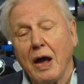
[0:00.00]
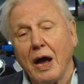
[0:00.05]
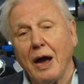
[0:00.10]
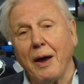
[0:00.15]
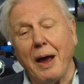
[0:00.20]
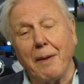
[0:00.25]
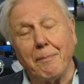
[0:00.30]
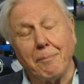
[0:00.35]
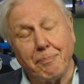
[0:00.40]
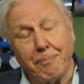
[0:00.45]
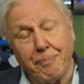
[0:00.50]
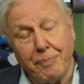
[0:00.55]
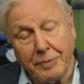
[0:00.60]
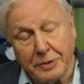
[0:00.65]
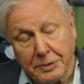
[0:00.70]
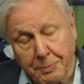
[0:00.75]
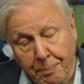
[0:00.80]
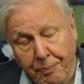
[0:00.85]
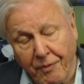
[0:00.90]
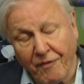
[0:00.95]
uh,
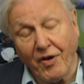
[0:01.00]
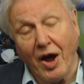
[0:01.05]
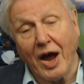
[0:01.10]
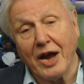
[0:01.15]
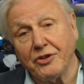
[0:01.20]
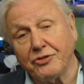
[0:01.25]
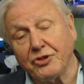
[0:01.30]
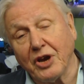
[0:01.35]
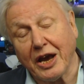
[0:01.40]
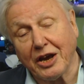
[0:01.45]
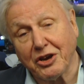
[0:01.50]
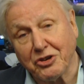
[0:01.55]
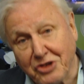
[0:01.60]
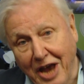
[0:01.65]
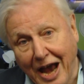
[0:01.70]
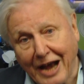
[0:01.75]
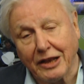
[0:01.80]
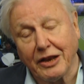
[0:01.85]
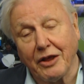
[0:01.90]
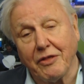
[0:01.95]
provides
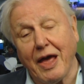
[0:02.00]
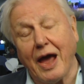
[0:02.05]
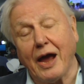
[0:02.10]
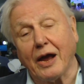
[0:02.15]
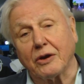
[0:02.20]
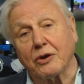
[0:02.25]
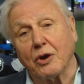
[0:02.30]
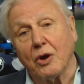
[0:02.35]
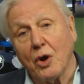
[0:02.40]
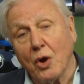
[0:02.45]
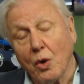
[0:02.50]
exactly that.